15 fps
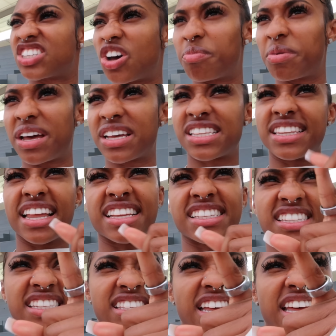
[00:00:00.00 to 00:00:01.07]
So I'm guessing
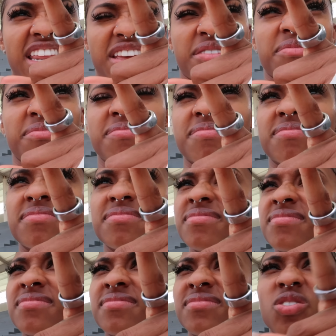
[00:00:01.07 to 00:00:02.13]
that's the stadium
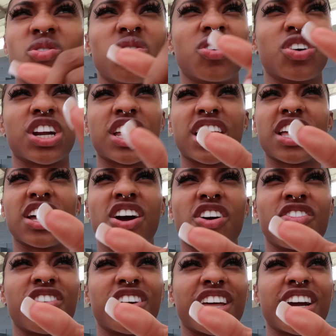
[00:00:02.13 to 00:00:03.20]
or
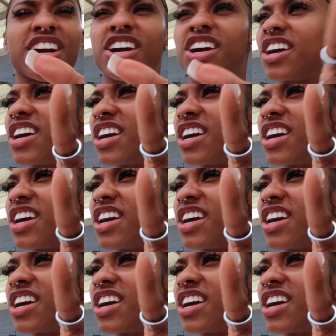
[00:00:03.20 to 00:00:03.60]
over there.